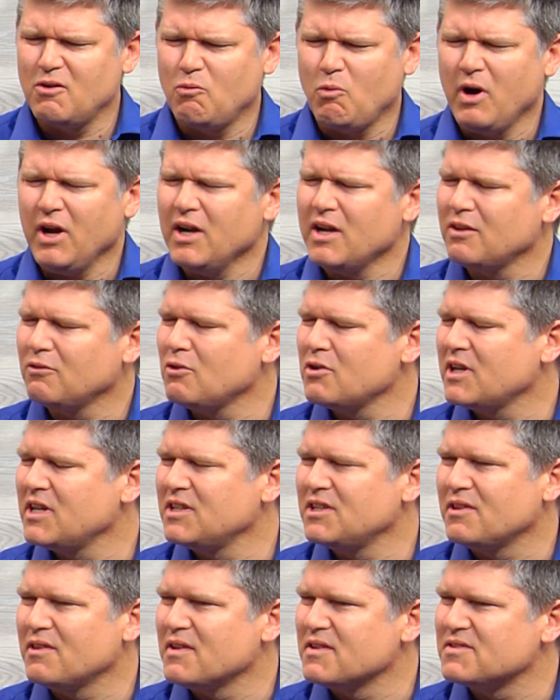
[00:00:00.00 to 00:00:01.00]
don't I look
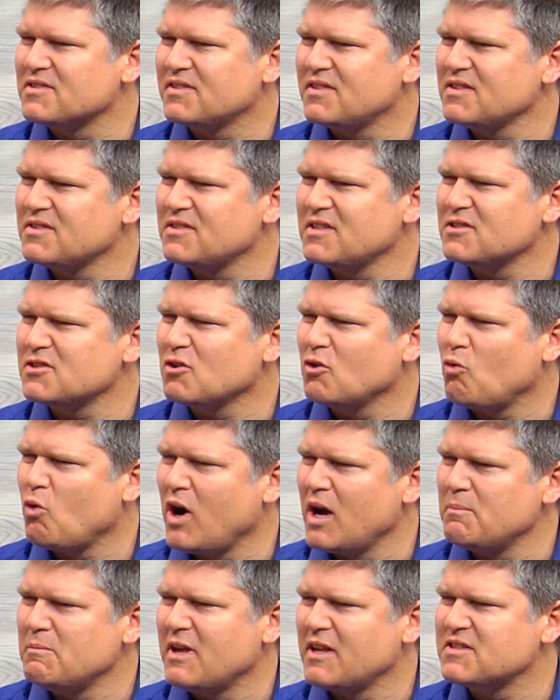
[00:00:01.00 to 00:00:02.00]
into this? This doesn't
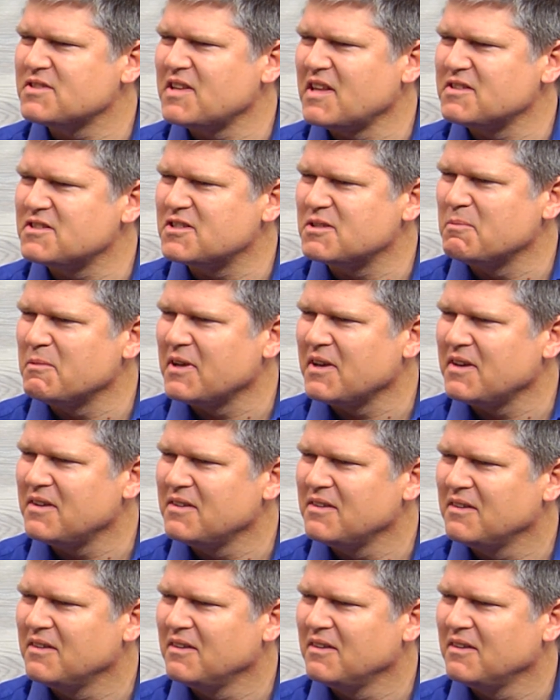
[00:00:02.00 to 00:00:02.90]
quite make sense to me.